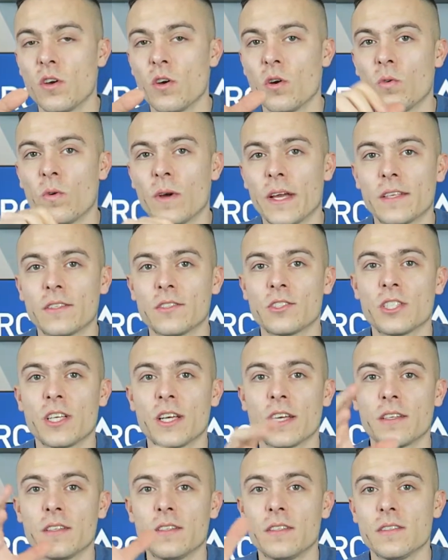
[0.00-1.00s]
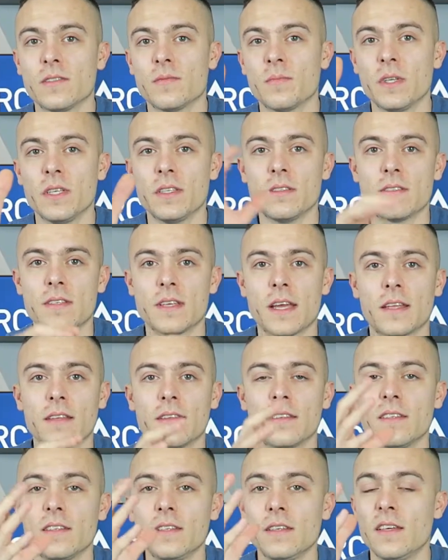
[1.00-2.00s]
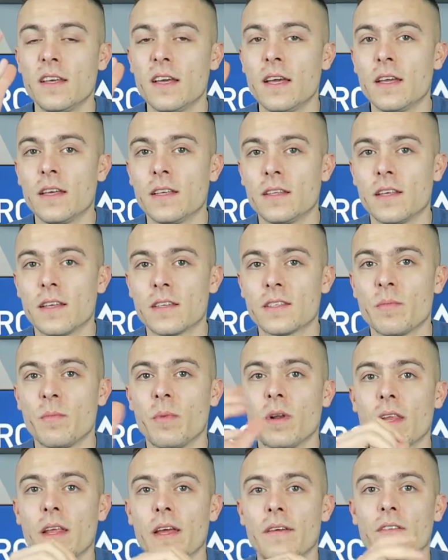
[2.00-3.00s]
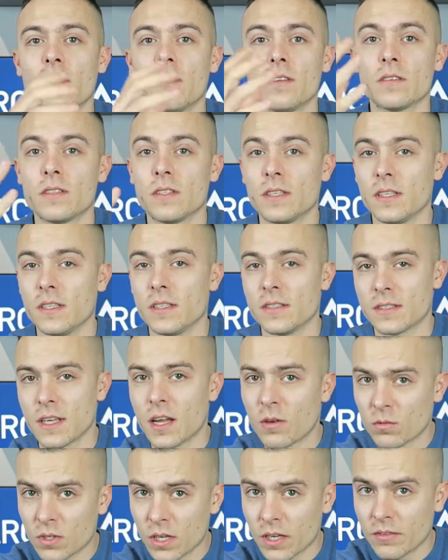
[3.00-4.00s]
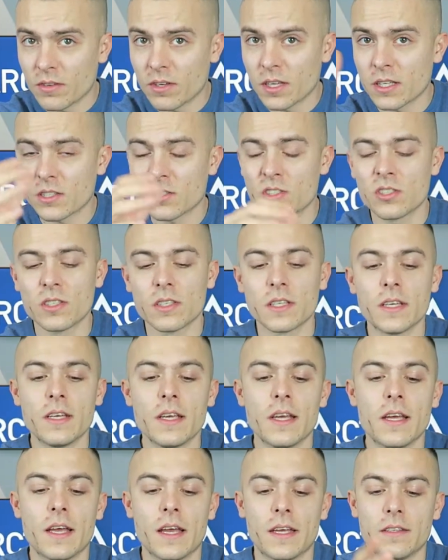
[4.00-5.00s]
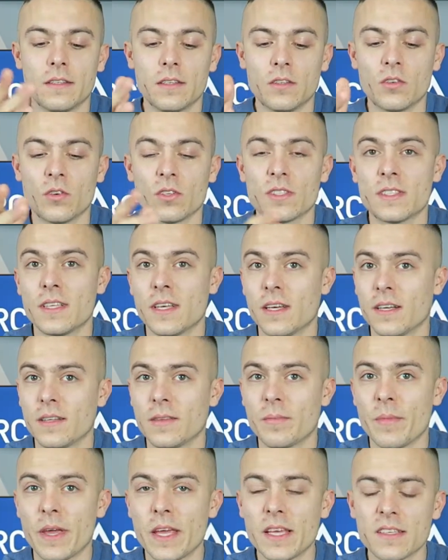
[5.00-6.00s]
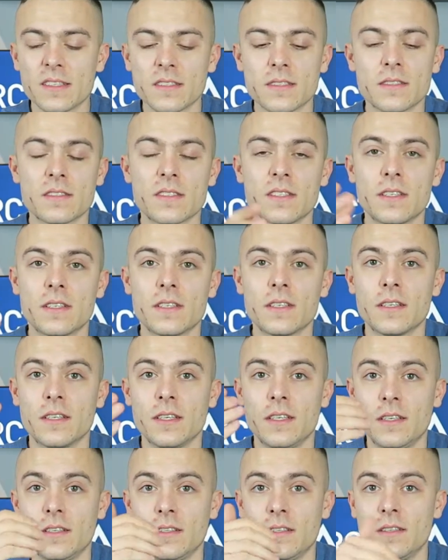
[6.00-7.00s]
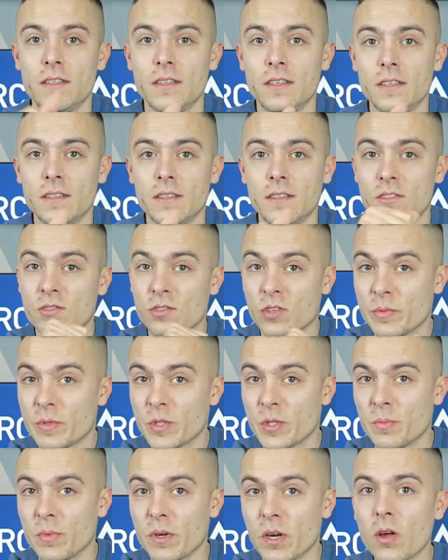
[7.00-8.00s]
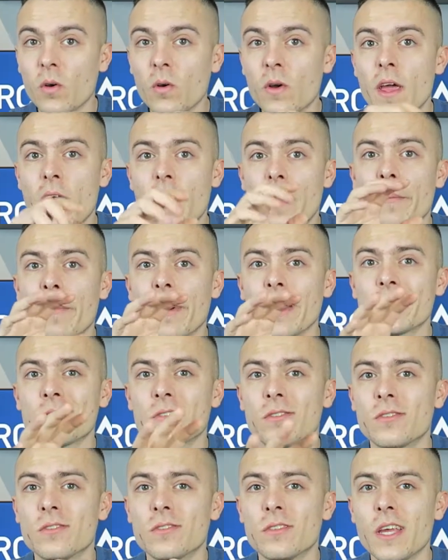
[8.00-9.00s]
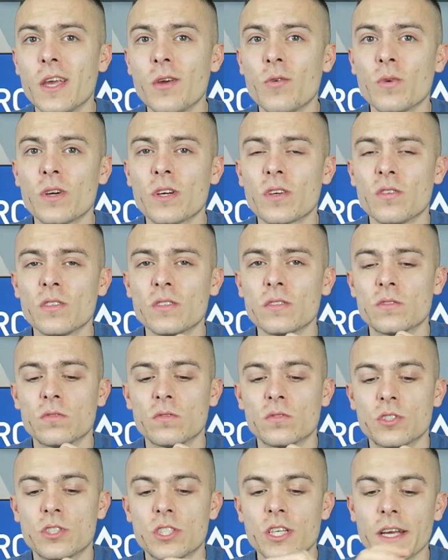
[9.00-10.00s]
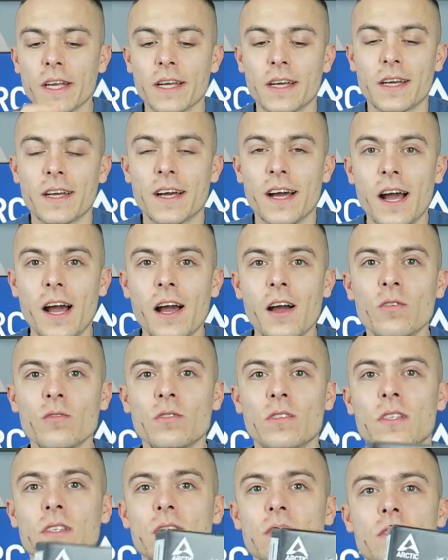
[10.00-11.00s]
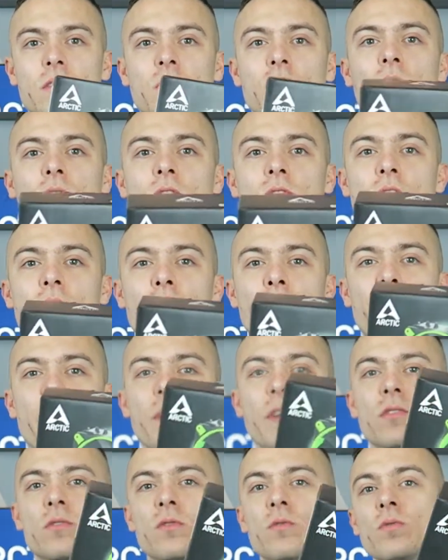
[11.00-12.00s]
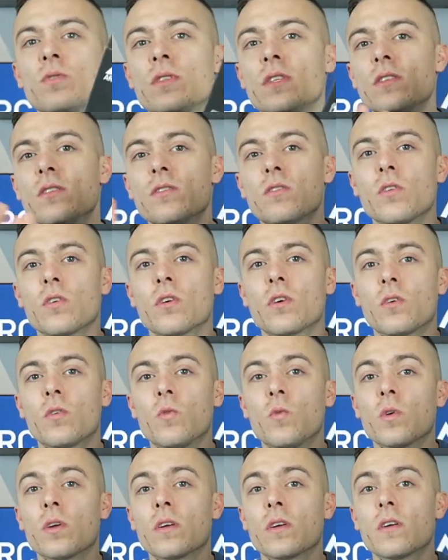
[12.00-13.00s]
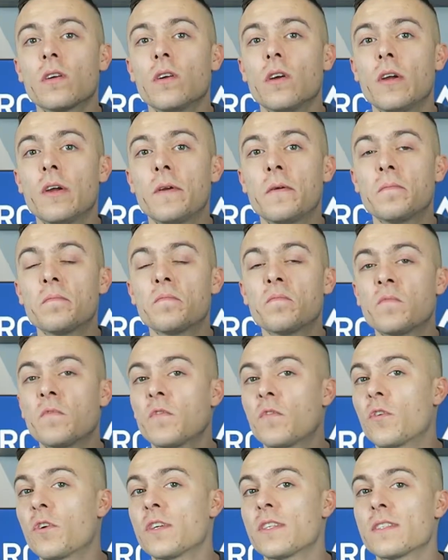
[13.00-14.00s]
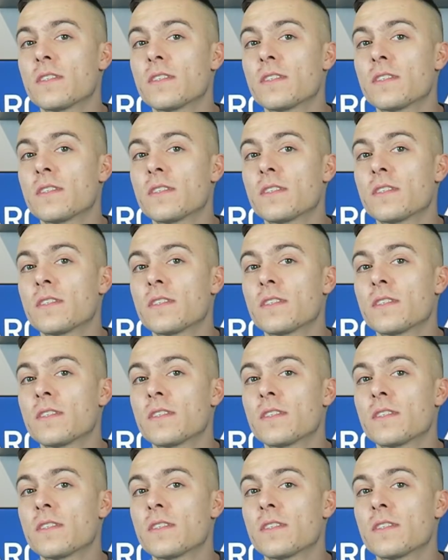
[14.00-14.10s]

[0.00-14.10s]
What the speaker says: go and check the speeds and the decibel level, the sound level actually, and the noise that it makes in the description below. But today we're going to check how this cools compared to the stock cooler, for